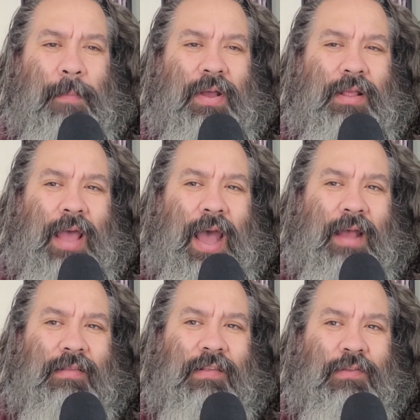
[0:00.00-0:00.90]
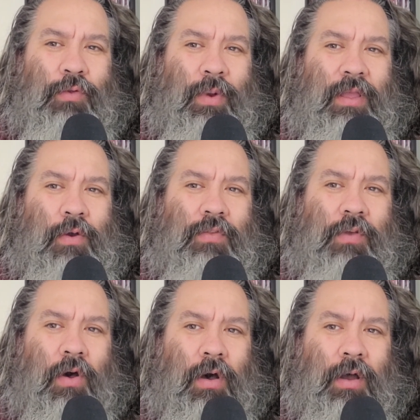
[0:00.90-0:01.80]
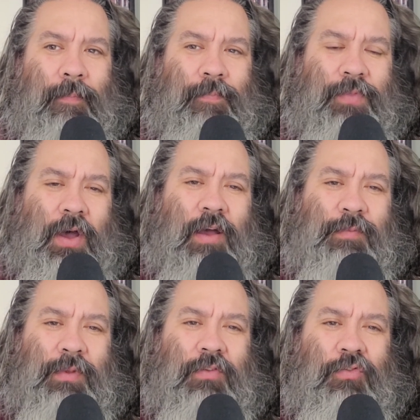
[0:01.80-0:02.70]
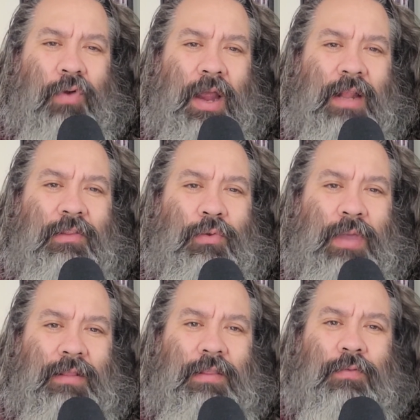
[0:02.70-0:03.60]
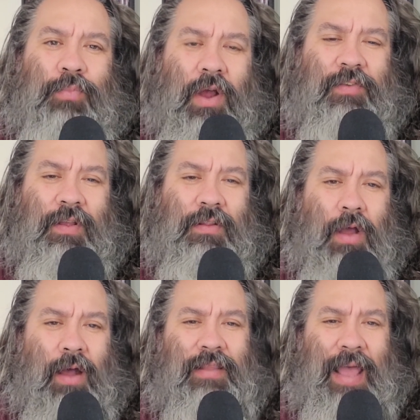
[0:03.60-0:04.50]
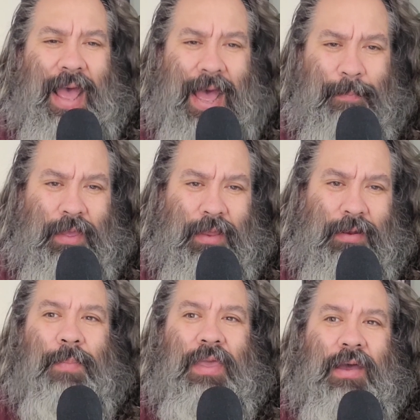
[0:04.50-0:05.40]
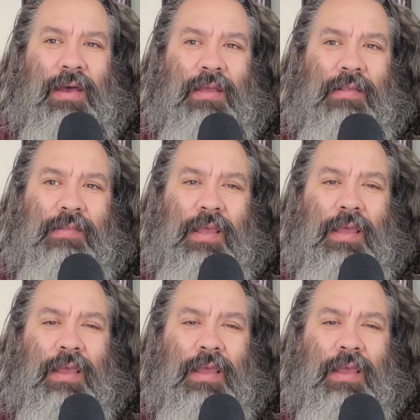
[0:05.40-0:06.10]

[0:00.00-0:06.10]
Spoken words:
But as the story goes on, the husband's trying to get this project not to happen because